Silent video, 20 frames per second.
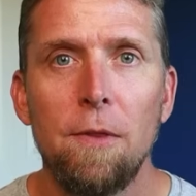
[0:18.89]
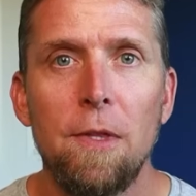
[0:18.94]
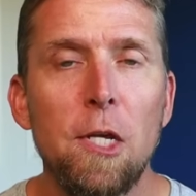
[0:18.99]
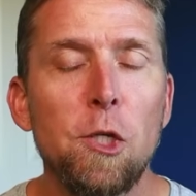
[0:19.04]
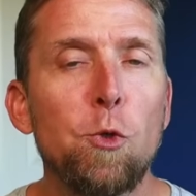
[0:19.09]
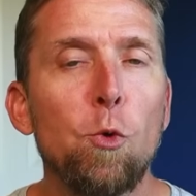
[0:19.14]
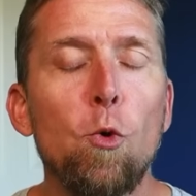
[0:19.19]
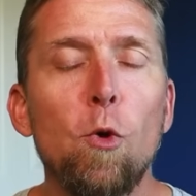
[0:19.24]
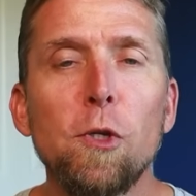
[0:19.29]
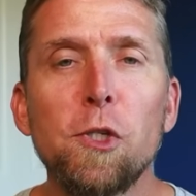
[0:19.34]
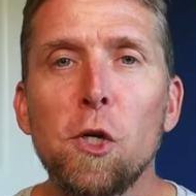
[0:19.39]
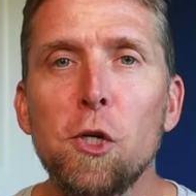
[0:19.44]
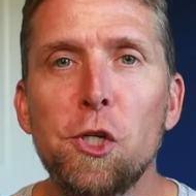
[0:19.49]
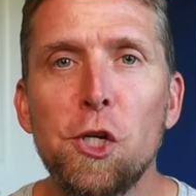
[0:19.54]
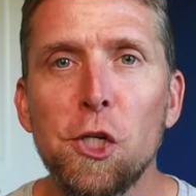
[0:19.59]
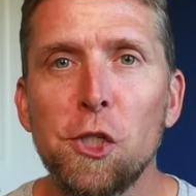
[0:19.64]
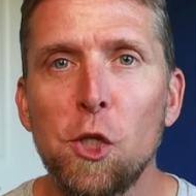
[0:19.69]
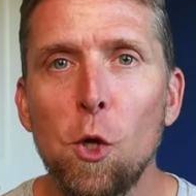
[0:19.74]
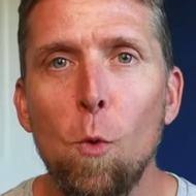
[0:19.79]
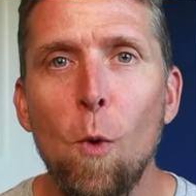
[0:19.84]
These rules are
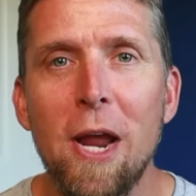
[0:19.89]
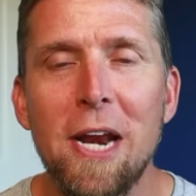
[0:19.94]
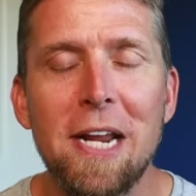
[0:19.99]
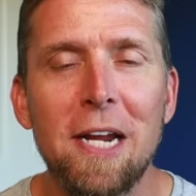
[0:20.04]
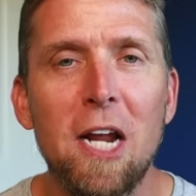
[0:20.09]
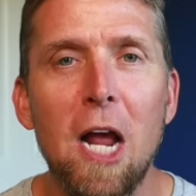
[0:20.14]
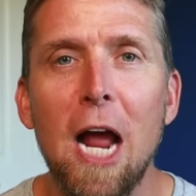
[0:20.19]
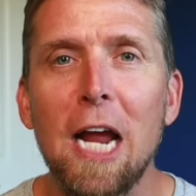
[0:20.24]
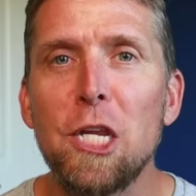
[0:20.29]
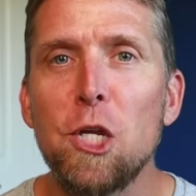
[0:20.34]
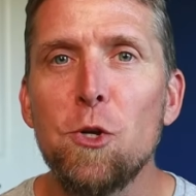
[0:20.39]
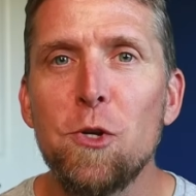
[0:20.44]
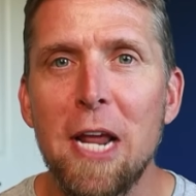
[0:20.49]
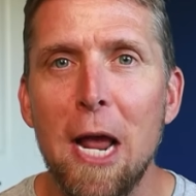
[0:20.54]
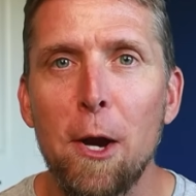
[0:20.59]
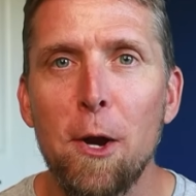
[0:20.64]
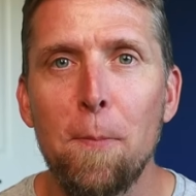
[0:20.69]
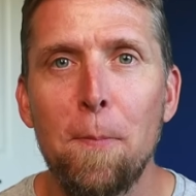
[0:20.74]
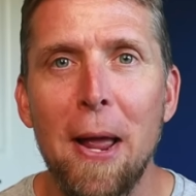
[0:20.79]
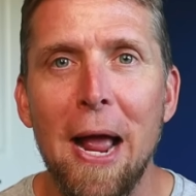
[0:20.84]
just a way to guide you
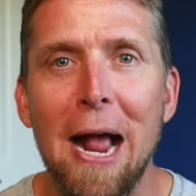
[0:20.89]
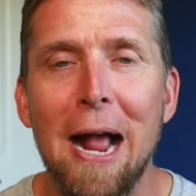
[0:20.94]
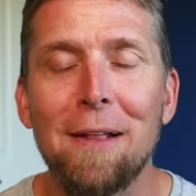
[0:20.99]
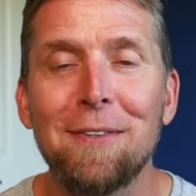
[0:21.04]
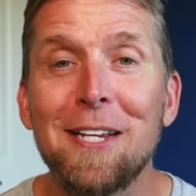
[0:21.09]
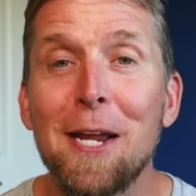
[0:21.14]
down a path